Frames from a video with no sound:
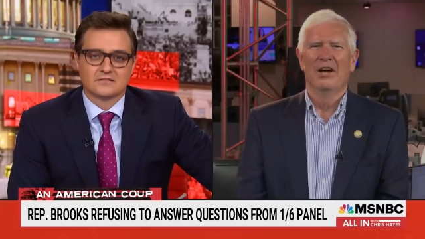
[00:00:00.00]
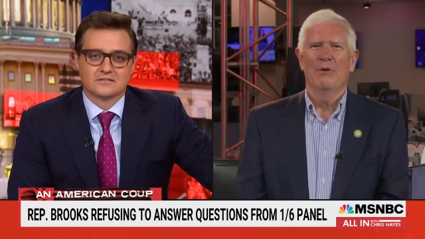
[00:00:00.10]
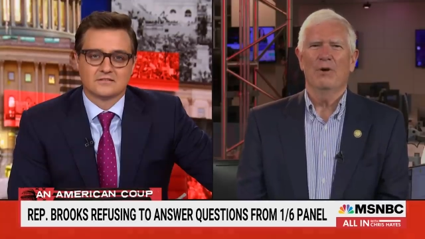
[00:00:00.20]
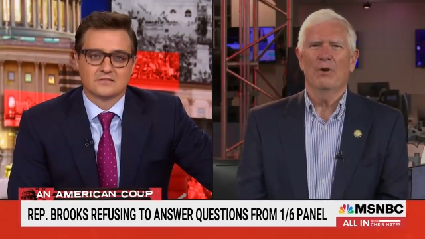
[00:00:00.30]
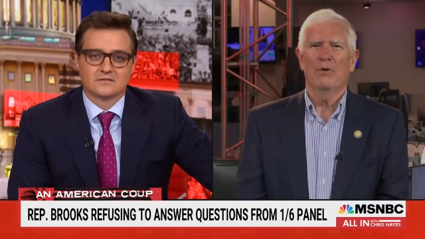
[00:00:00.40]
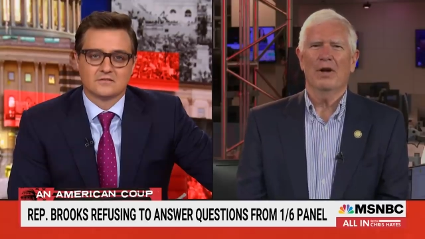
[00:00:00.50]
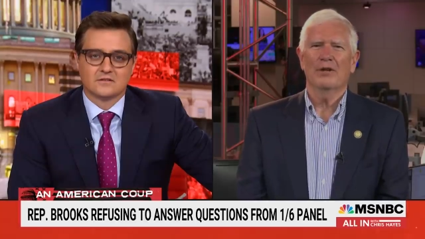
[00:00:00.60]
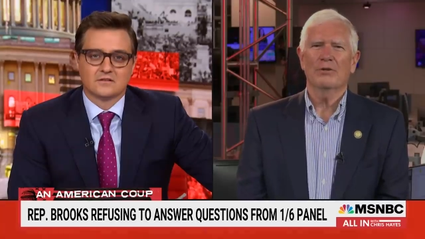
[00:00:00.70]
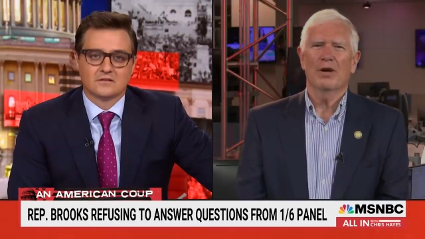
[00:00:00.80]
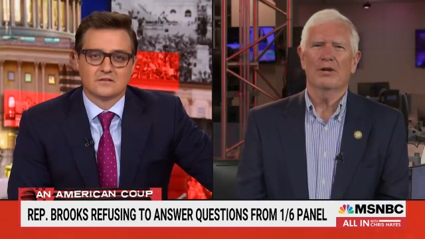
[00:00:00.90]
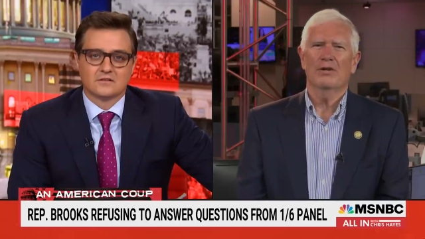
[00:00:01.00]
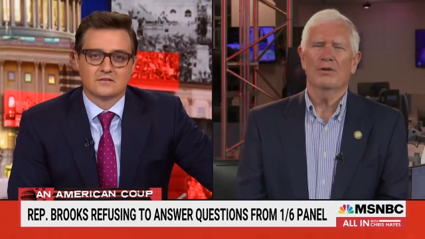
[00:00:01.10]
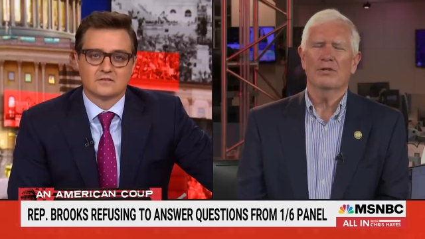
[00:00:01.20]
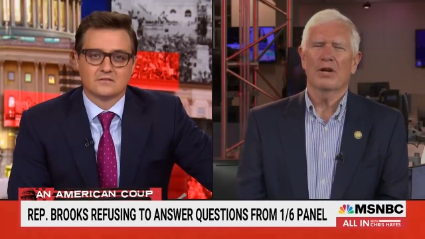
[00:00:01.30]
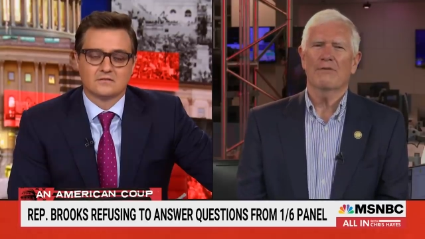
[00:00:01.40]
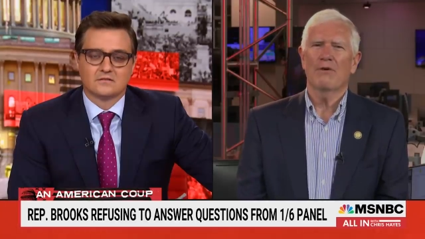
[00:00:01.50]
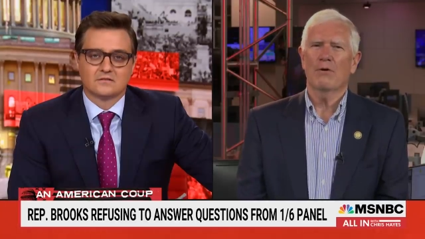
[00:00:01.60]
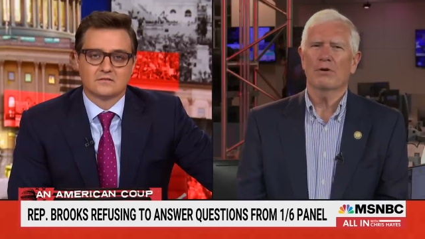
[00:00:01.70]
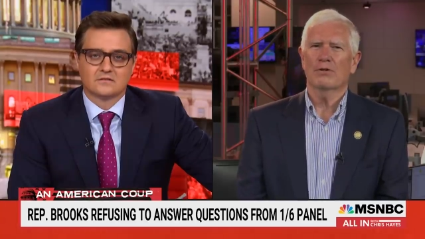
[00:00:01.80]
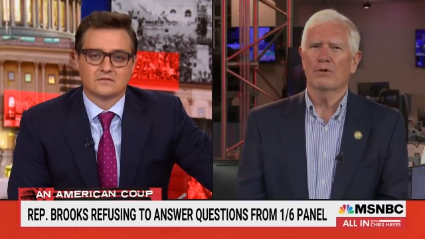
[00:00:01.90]
Speaker 1: Well, what I try to do is I
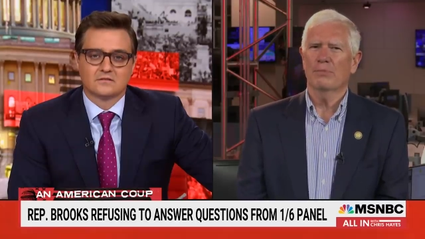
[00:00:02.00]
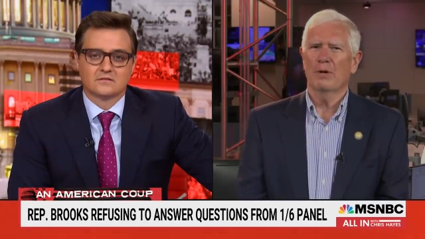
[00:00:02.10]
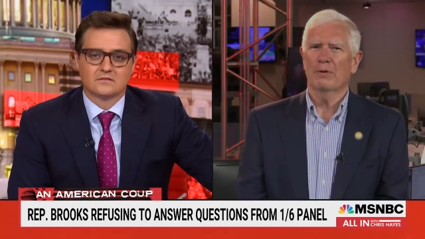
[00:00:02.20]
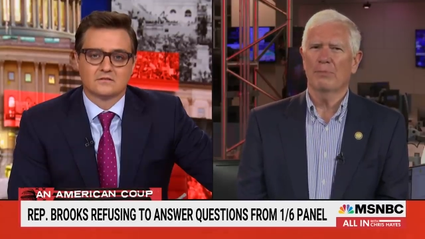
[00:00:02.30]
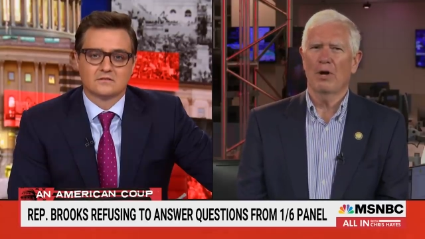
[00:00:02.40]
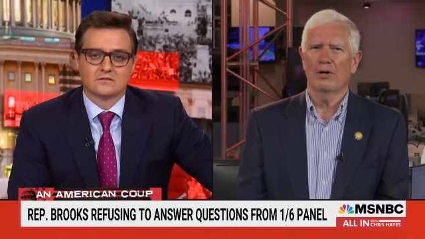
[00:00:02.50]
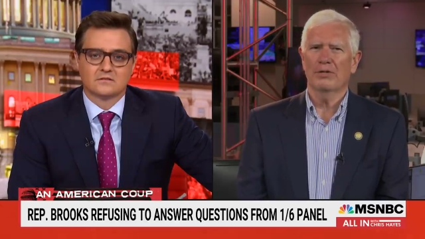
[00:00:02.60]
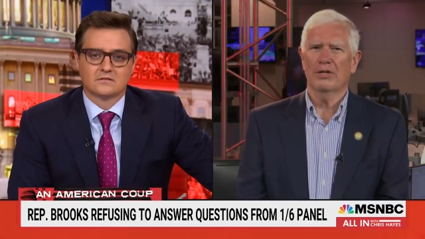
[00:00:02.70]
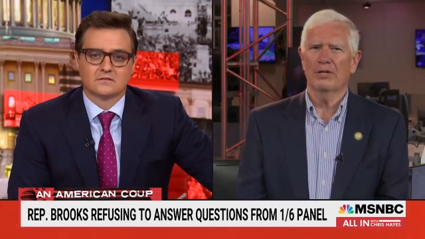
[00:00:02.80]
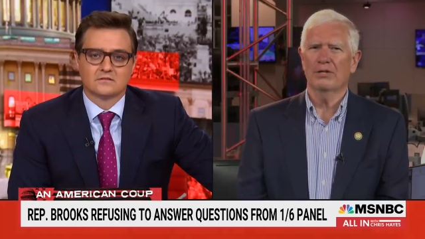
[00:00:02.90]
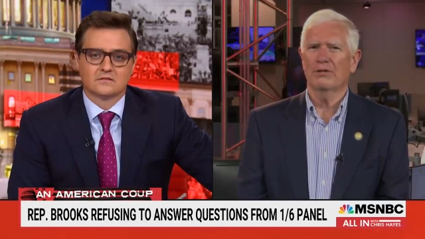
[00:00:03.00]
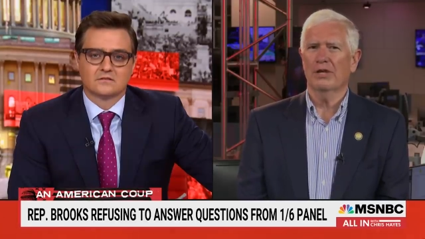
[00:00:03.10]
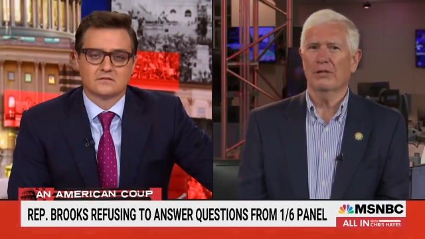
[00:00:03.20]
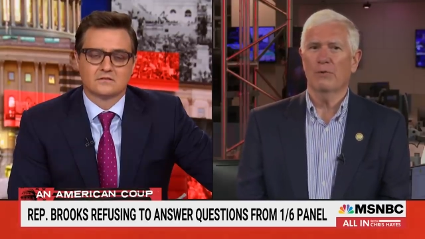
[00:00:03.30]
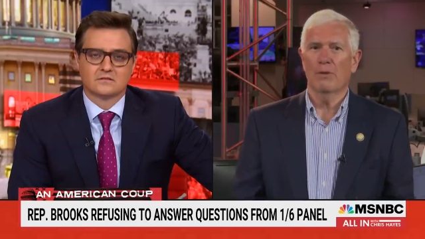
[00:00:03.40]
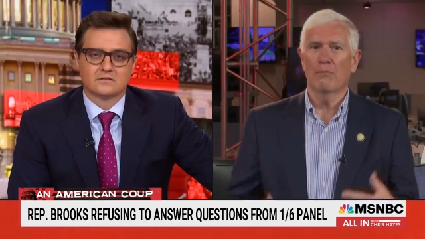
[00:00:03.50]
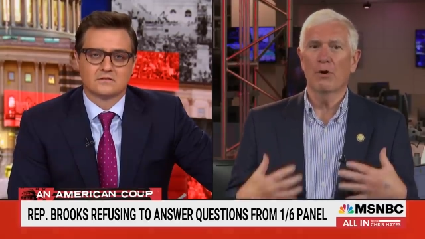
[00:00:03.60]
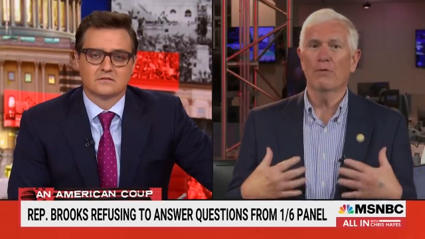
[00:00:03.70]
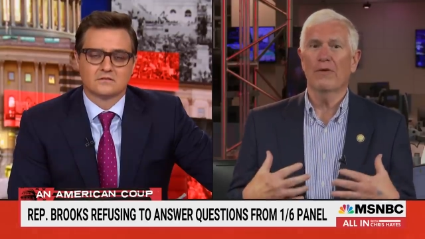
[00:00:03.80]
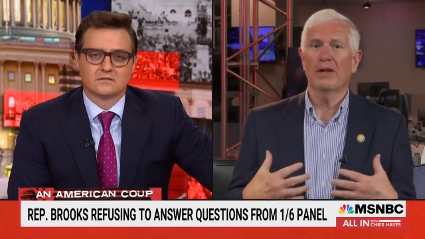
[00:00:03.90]
focus on public policy issues. That's what
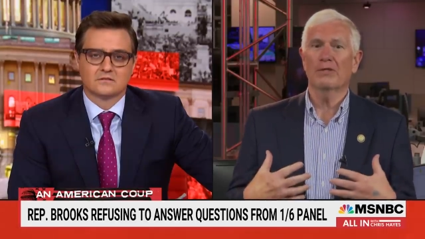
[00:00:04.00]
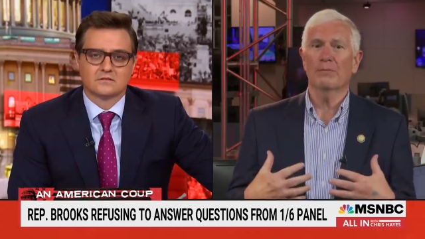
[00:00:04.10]
motivates